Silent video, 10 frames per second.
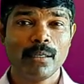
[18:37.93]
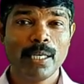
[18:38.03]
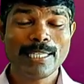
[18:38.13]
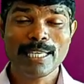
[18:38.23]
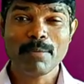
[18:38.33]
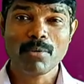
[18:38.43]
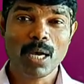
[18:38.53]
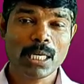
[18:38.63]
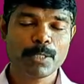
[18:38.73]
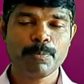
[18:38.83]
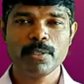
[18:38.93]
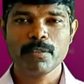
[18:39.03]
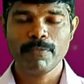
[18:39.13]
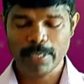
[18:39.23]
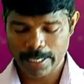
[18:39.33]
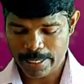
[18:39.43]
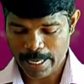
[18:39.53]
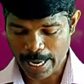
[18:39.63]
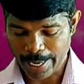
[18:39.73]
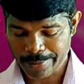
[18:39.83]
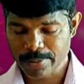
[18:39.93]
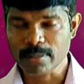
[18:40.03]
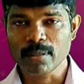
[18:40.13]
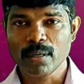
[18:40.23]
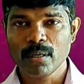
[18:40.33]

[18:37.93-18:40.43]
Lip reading: enzymes are specific in action.